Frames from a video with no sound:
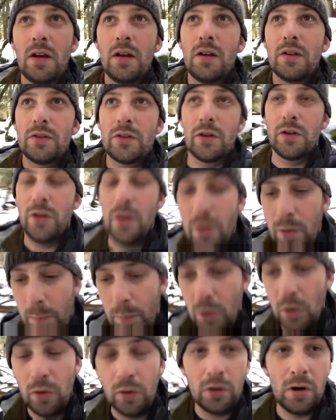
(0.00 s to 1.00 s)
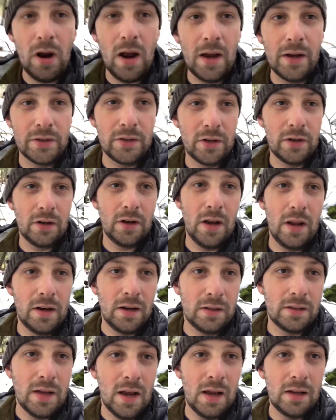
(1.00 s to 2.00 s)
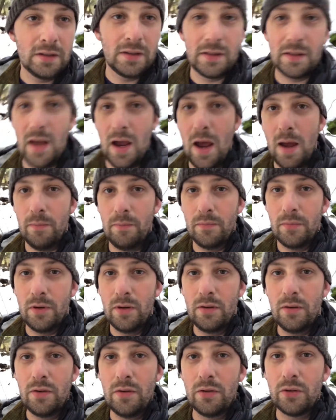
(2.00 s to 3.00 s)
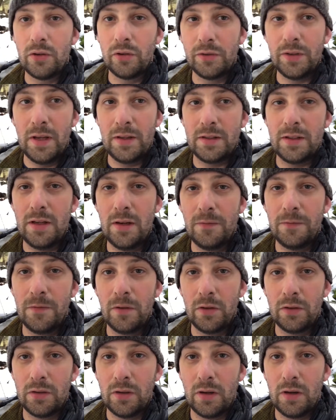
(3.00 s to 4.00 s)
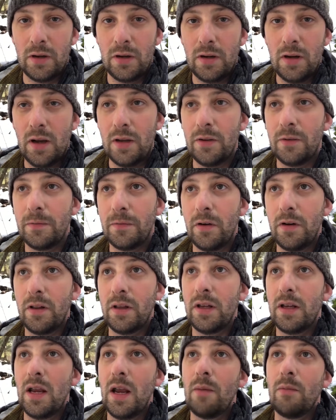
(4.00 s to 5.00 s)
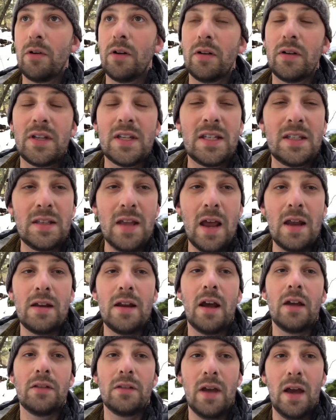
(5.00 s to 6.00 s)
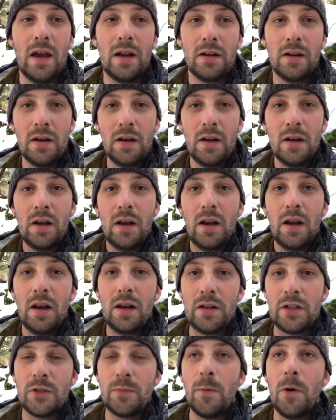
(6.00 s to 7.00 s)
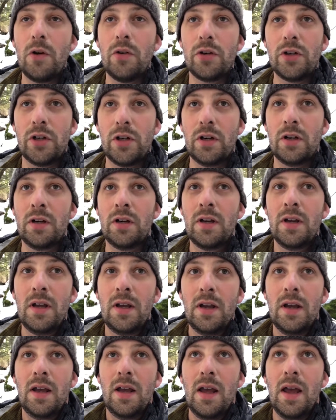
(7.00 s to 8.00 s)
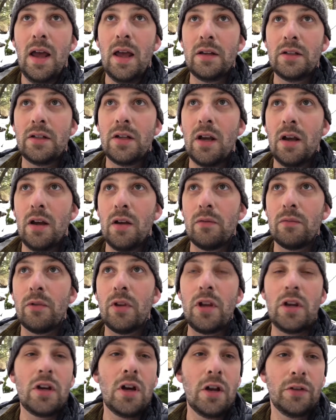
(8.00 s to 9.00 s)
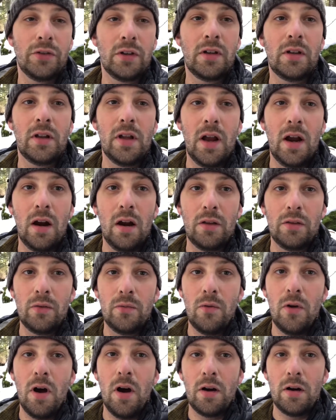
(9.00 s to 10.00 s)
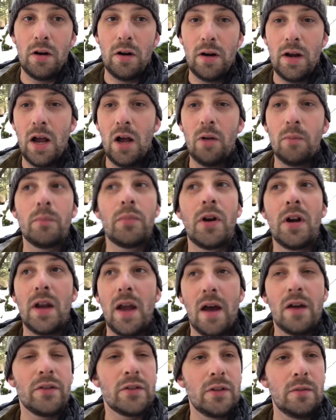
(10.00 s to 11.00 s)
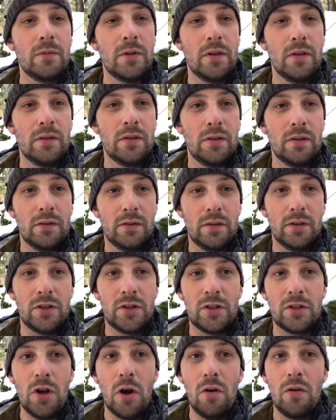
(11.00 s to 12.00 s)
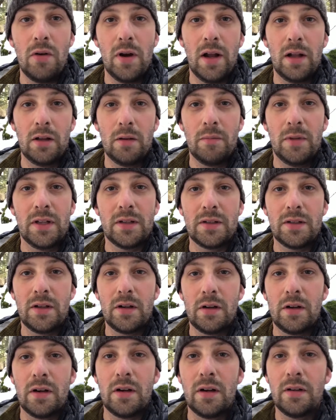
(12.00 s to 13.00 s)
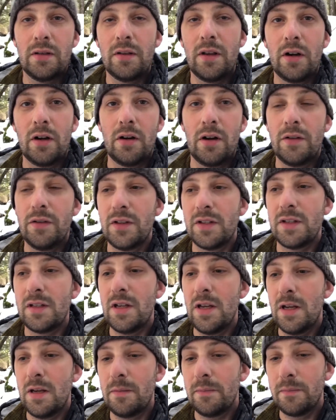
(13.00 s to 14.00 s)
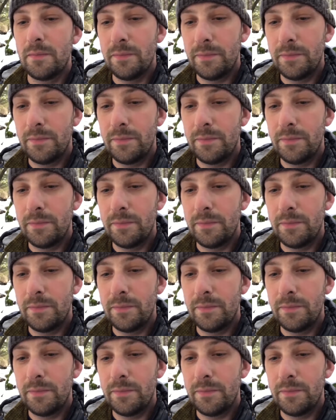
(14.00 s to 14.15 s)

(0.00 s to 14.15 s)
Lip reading: circular polarizer and a 10-stop neutral density filter on the front of the camera to extend out that exposure and to really cut the glare on the water and help bring out some of the stone elements that are in the scene.